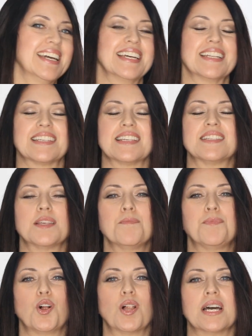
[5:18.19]
it's as
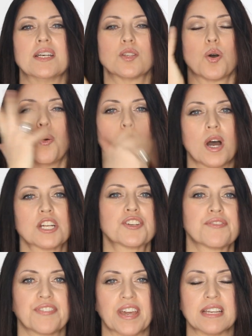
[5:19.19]
simple as wash
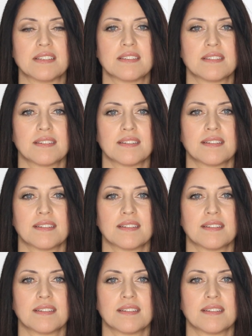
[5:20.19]
your face,